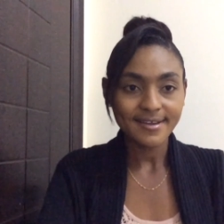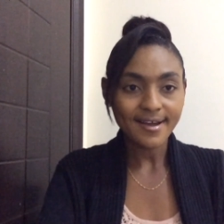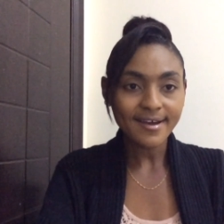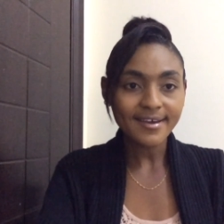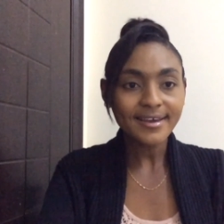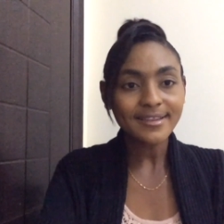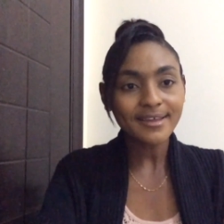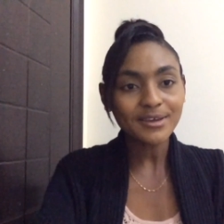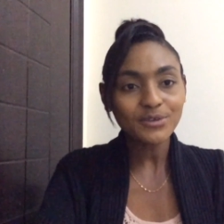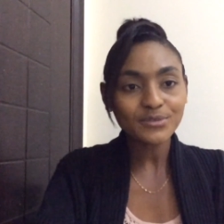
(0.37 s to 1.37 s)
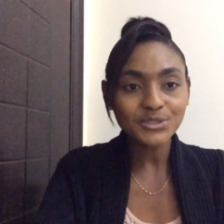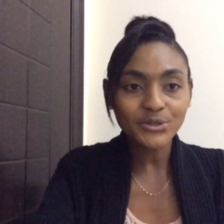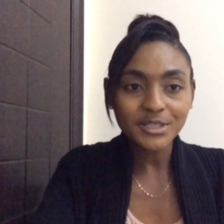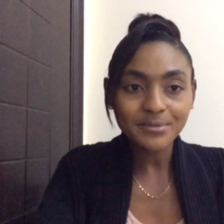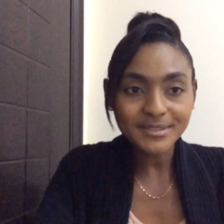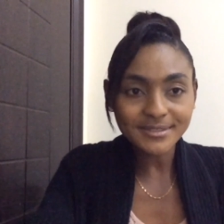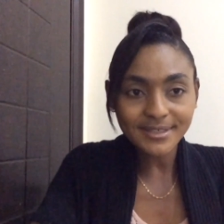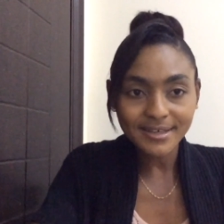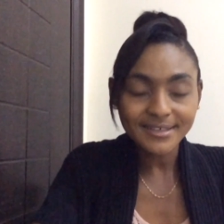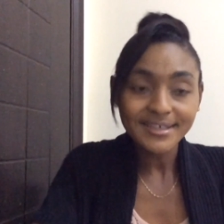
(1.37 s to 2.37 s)
Hi, and thank you for joining me
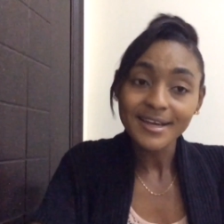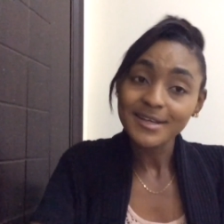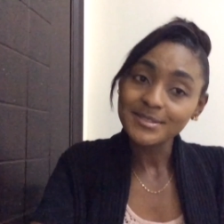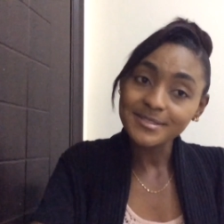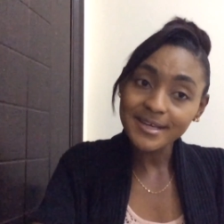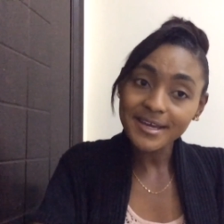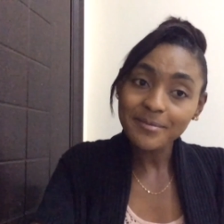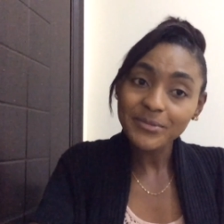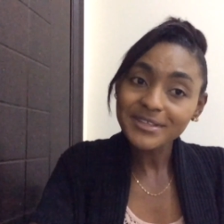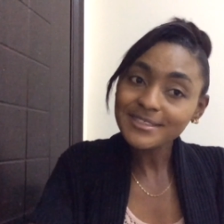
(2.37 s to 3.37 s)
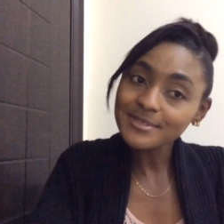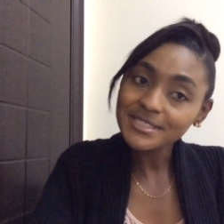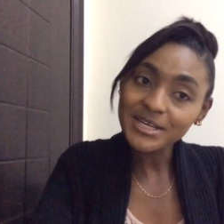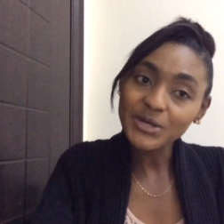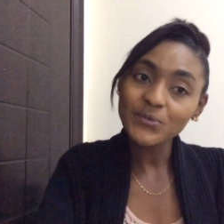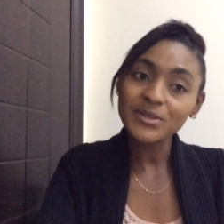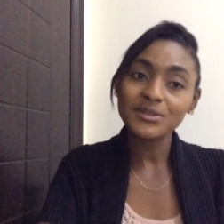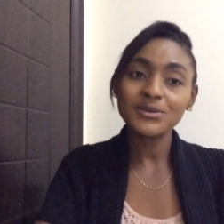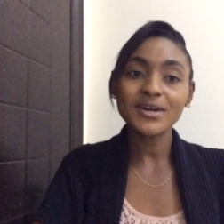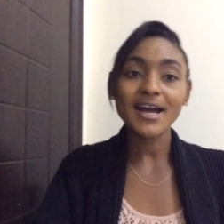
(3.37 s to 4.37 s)
today. Today, I'm going to be sharing with
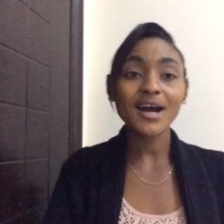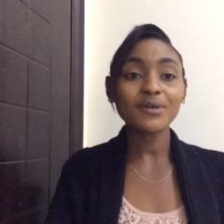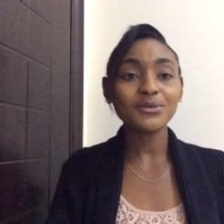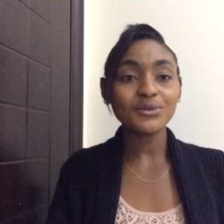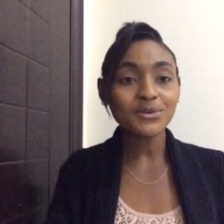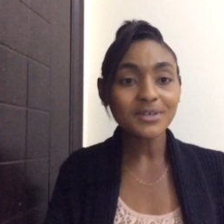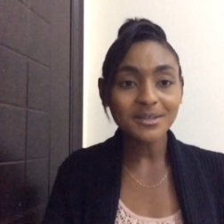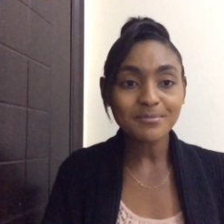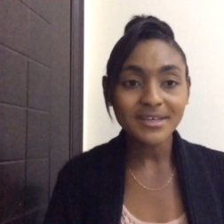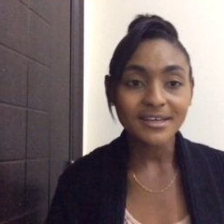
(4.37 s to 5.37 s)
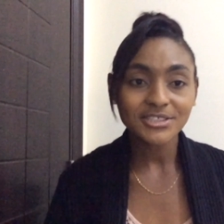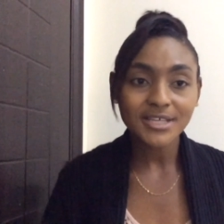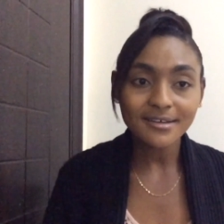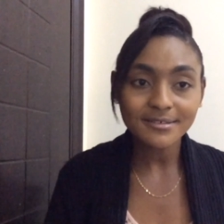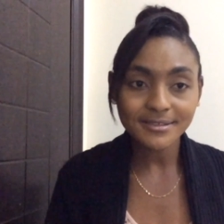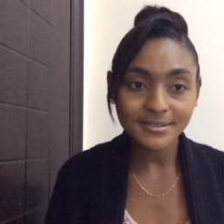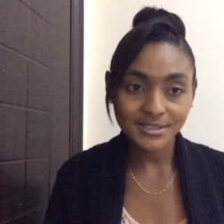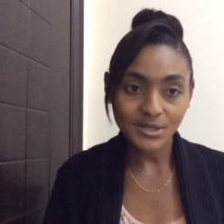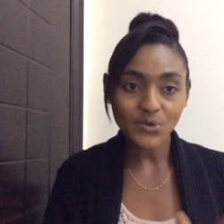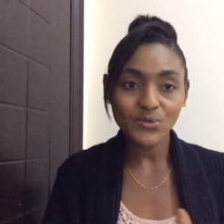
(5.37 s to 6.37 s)
you how you can be a shadow
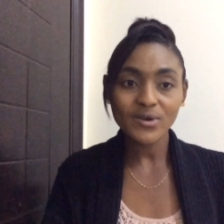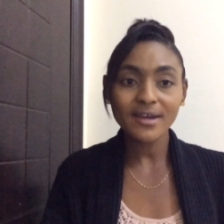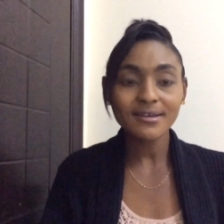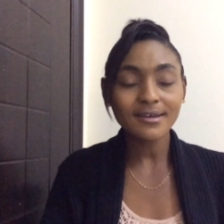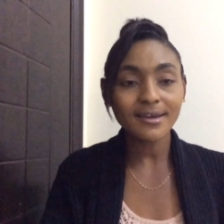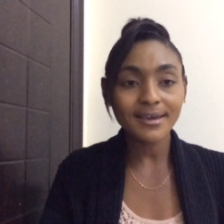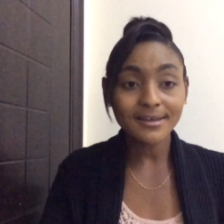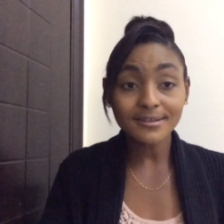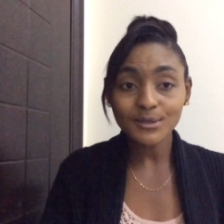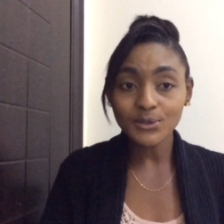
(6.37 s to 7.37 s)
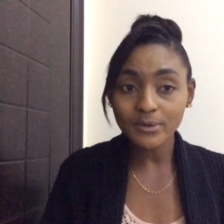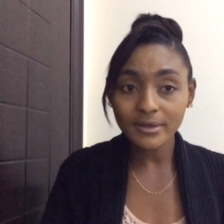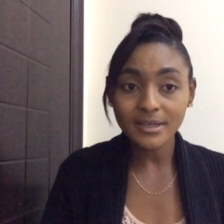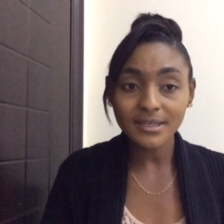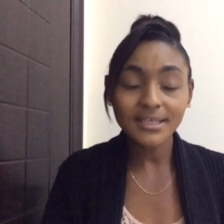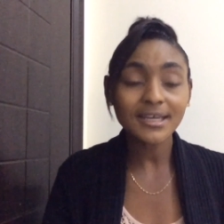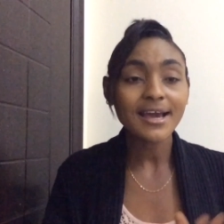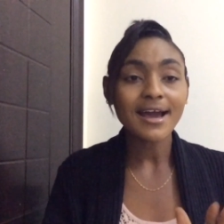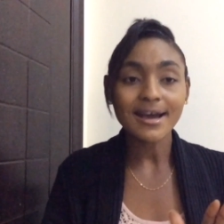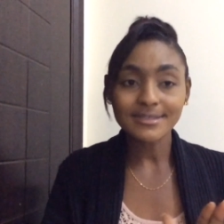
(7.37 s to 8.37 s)
teacher right here in the UAE
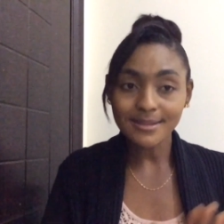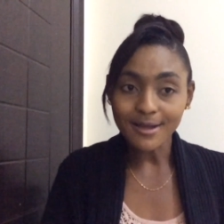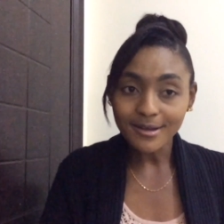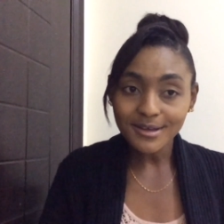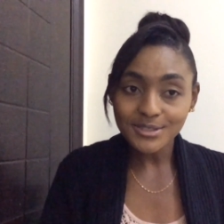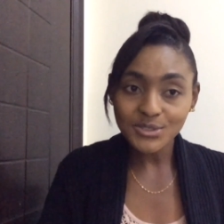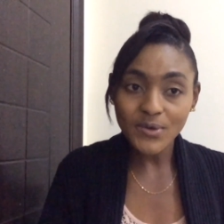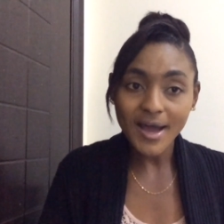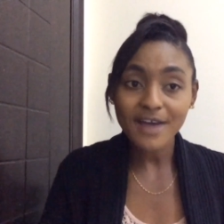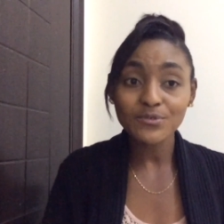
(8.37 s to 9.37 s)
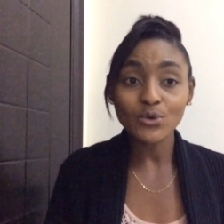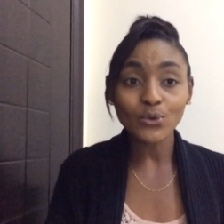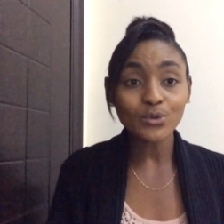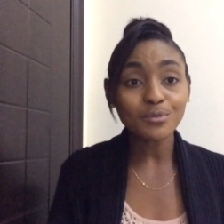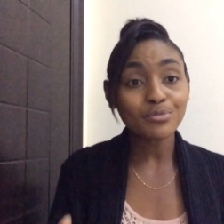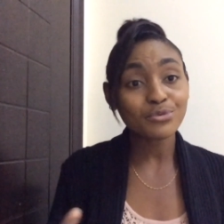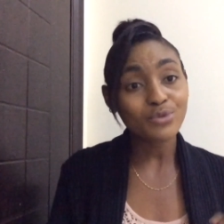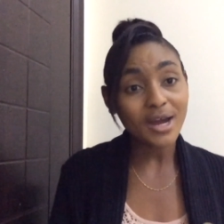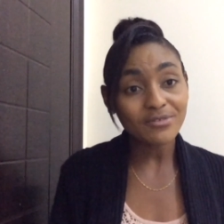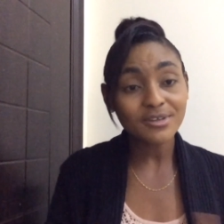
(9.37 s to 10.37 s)
as long as you have your own
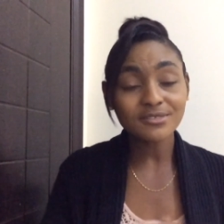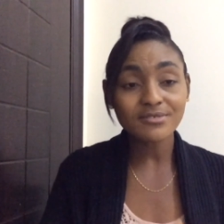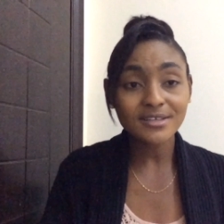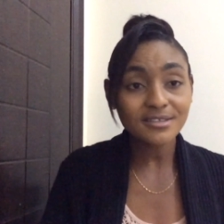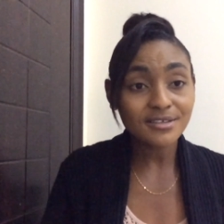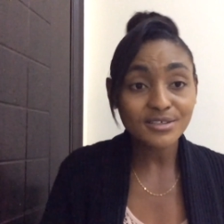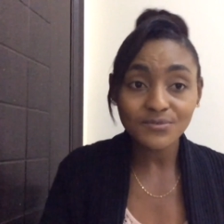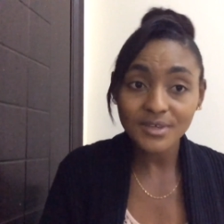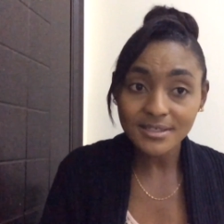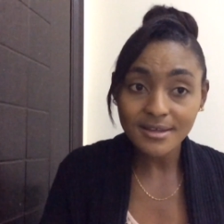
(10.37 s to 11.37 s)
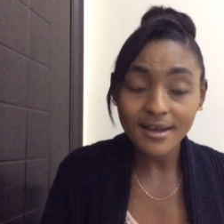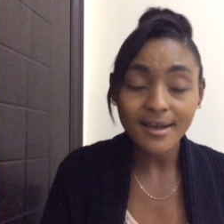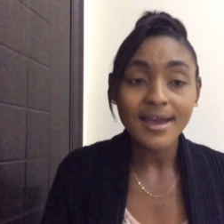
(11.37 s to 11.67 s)
private residence visa